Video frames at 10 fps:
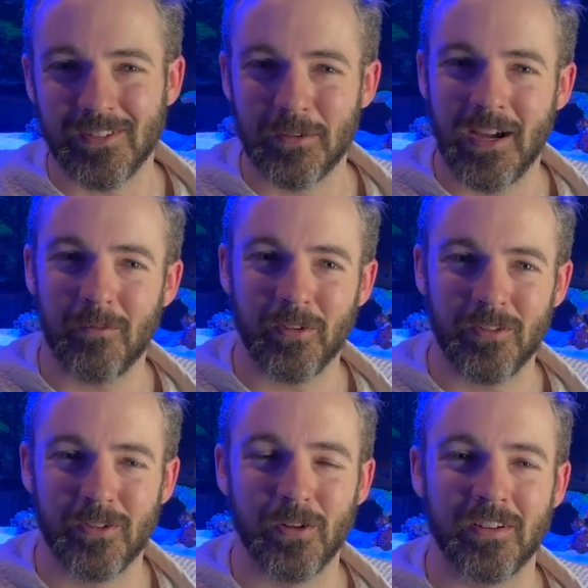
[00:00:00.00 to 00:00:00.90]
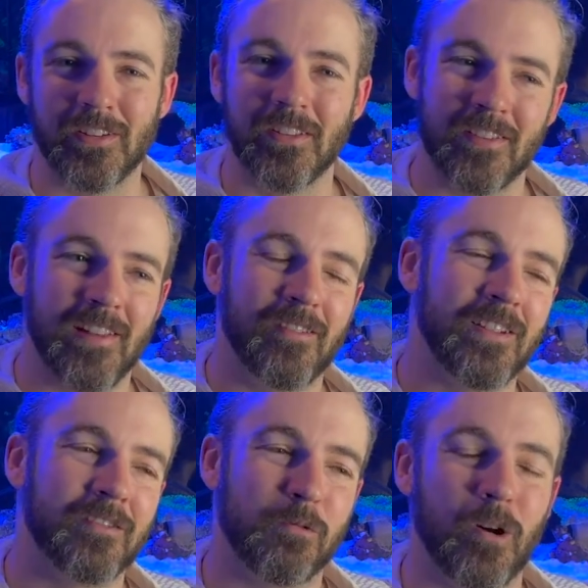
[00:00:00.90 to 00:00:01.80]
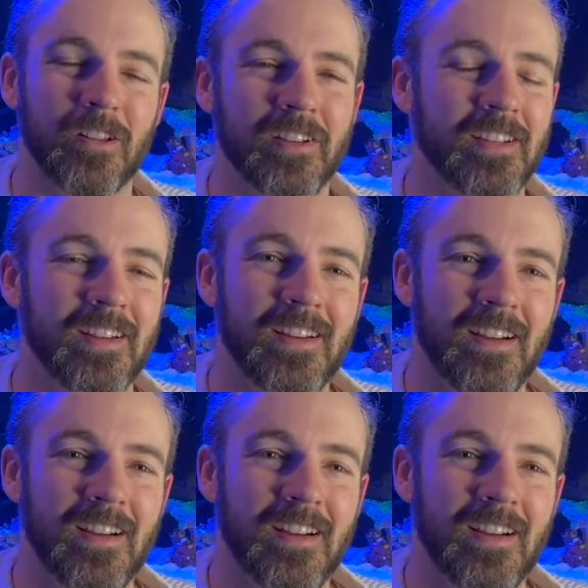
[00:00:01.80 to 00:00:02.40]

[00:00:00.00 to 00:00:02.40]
to be able to do it to this level of quality